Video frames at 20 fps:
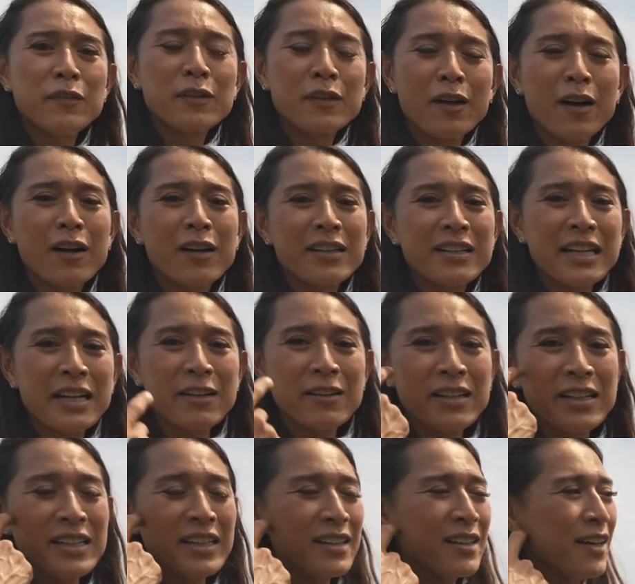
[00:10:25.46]
you are
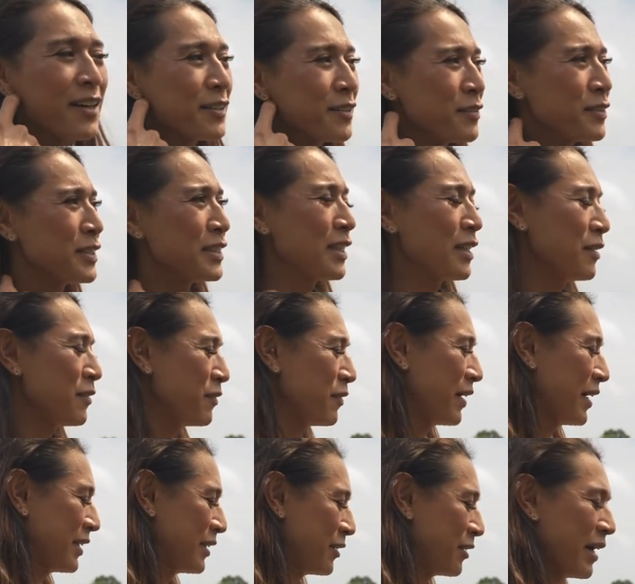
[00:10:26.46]
carrying a lot of stuff
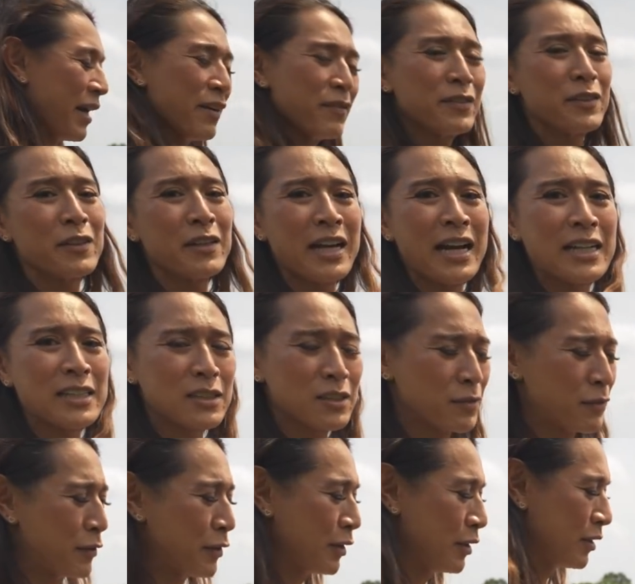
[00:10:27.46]
and you have your hands
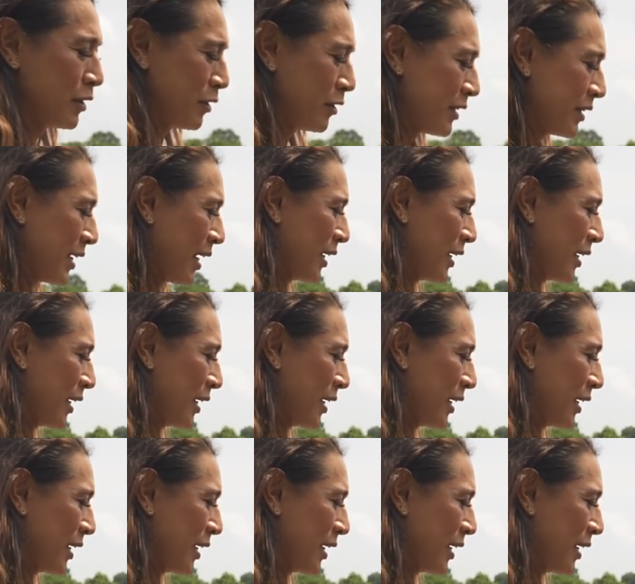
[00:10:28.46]
full, you can